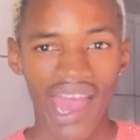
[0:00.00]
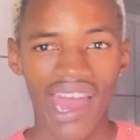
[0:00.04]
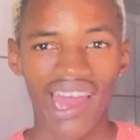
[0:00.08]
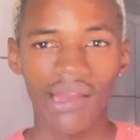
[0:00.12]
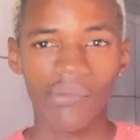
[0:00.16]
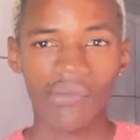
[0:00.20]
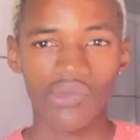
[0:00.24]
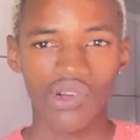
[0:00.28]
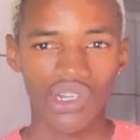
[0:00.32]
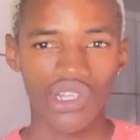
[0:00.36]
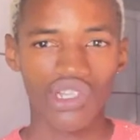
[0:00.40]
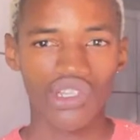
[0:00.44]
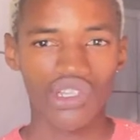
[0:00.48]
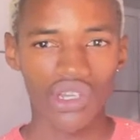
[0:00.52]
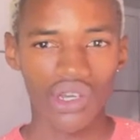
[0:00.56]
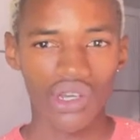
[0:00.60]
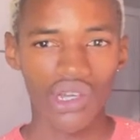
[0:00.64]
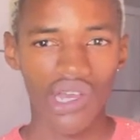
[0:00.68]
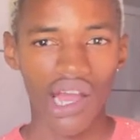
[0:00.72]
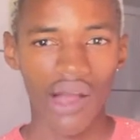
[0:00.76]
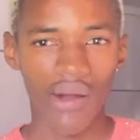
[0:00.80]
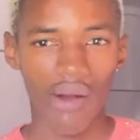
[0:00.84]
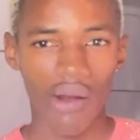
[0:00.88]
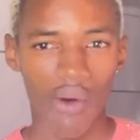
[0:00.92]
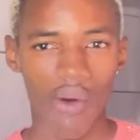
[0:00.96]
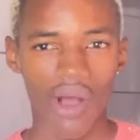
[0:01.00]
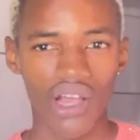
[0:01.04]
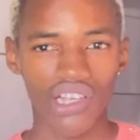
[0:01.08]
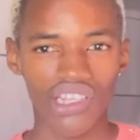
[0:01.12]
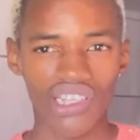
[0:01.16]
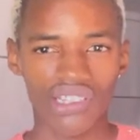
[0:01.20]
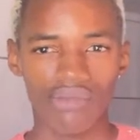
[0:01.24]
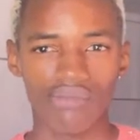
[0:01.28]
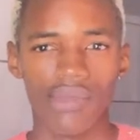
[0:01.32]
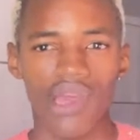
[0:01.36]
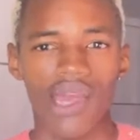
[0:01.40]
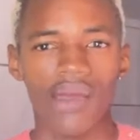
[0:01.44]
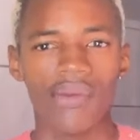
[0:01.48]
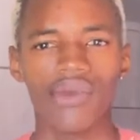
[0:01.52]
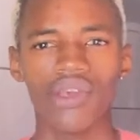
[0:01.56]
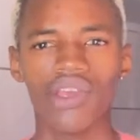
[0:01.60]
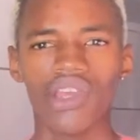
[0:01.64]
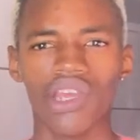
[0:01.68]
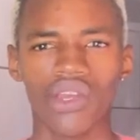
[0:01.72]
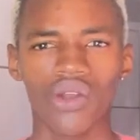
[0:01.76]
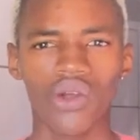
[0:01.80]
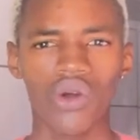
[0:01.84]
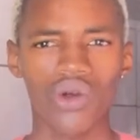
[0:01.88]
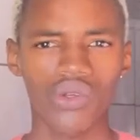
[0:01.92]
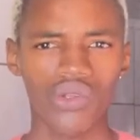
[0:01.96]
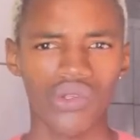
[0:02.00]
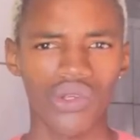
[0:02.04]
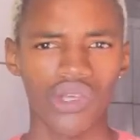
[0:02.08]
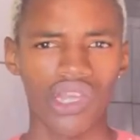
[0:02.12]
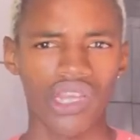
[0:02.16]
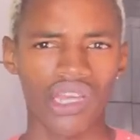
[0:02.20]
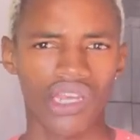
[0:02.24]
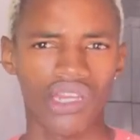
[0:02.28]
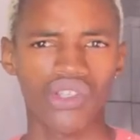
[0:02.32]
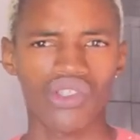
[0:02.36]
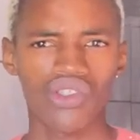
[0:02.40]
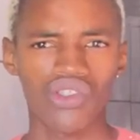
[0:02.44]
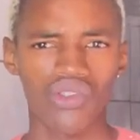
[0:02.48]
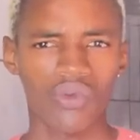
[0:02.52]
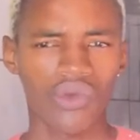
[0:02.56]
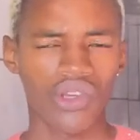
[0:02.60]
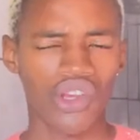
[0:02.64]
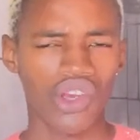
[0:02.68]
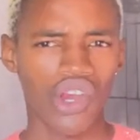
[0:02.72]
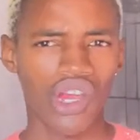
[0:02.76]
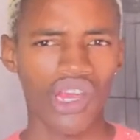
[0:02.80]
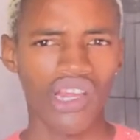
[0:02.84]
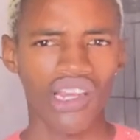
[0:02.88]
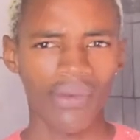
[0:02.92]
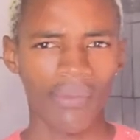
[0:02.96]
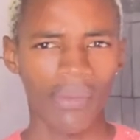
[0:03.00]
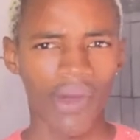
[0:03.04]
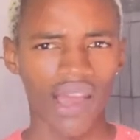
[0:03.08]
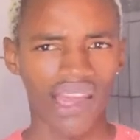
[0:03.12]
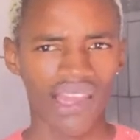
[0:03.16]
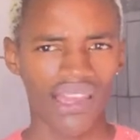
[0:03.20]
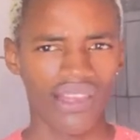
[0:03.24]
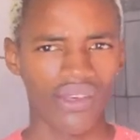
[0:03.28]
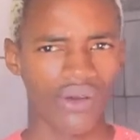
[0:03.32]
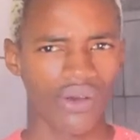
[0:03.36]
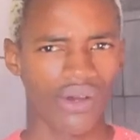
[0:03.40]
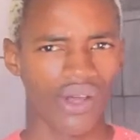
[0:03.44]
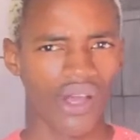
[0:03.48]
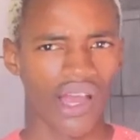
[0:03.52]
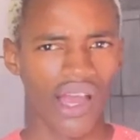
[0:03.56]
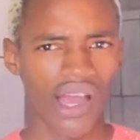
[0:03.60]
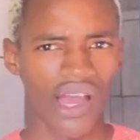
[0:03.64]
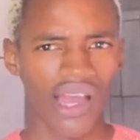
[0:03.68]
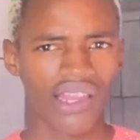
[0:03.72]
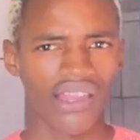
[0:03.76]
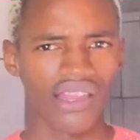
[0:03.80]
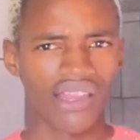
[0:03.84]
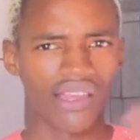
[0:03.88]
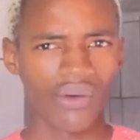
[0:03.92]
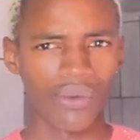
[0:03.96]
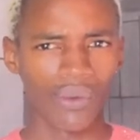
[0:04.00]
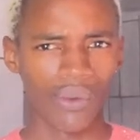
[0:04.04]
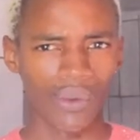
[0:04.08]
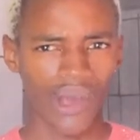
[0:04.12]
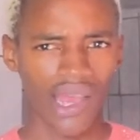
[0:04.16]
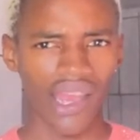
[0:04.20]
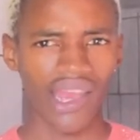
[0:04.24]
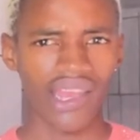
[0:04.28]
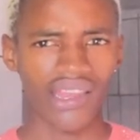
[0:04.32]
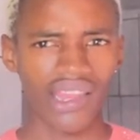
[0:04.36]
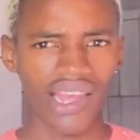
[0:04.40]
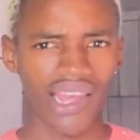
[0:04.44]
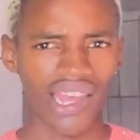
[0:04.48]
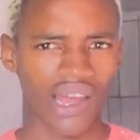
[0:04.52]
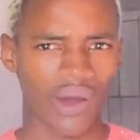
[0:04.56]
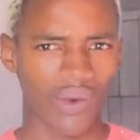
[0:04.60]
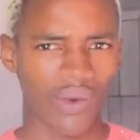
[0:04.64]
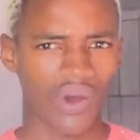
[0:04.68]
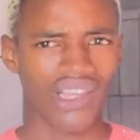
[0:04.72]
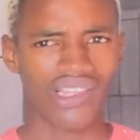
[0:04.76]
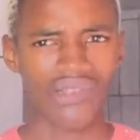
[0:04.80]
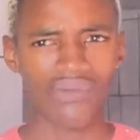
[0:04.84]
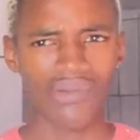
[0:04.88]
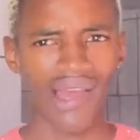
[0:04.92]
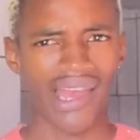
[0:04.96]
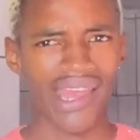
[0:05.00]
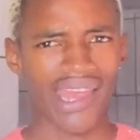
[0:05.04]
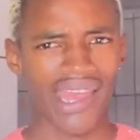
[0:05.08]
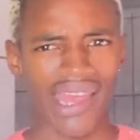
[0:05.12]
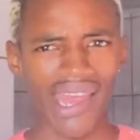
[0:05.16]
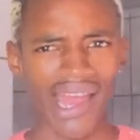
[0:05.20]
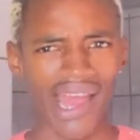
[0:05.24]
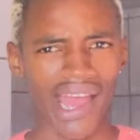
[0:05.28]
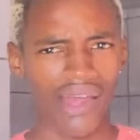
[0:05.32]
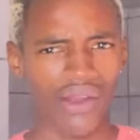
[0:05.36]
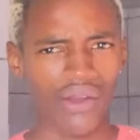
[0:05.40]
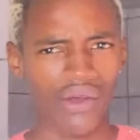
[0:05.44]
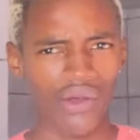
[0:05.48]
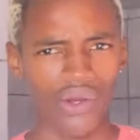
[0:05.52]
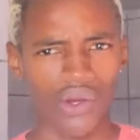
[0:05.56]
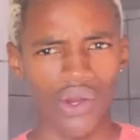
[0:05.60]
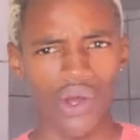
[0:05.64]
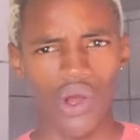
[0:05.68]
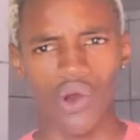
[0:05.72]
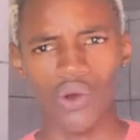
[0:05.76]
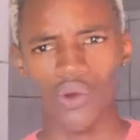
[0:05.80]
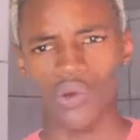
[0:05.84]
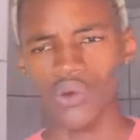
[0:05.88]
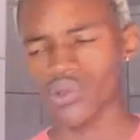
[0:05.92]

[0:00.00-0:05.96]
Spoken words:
I'm gonna show you how I wash it. Maybe you can also get it to be curly by the way that I wash my hair. I don't know.